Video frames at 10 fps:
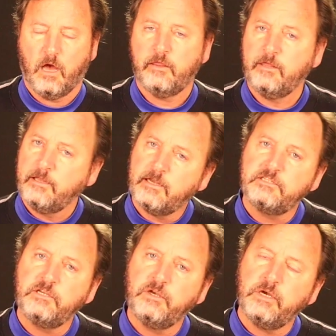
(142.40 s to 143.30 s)
I think
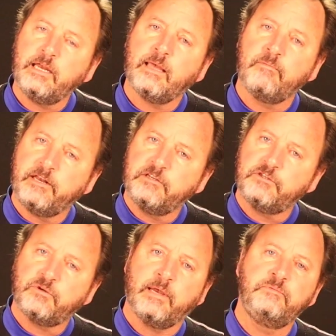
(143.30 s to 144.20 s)
that's a good name. That
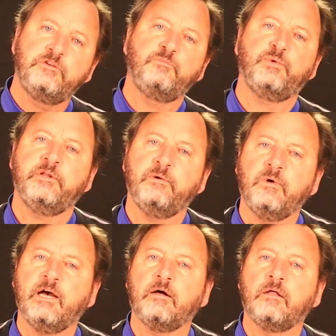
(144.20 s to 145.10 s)
describes you pretty
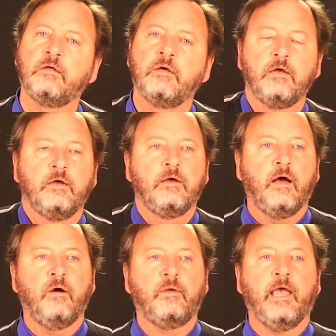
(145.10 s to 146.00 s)
well.
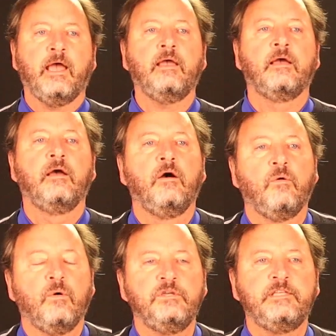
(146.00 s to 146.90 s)
Okay.
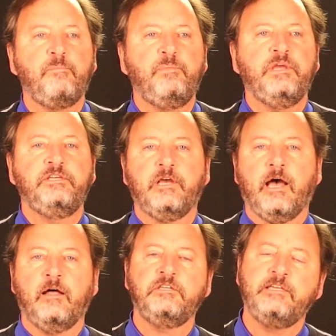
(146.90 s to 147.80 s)
Was that being
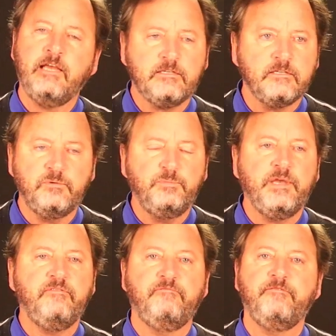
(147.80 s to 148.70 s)
childish? Yes, it's
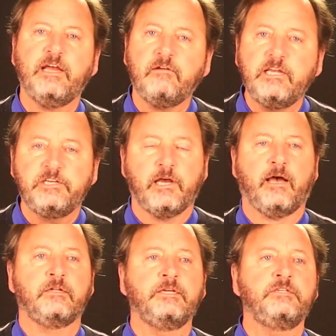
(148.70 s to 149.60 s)
being very
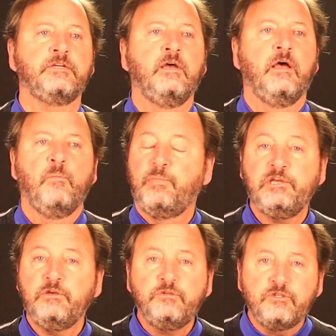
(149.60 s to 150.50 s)
childish.
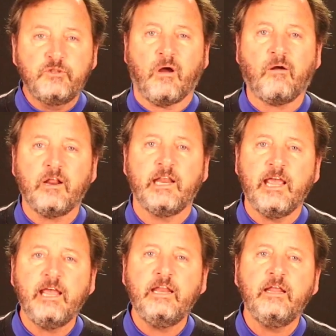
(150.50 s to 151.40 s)
But you started
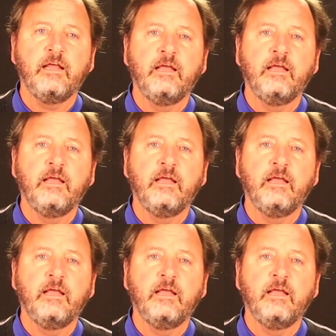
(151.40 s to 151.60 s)
it.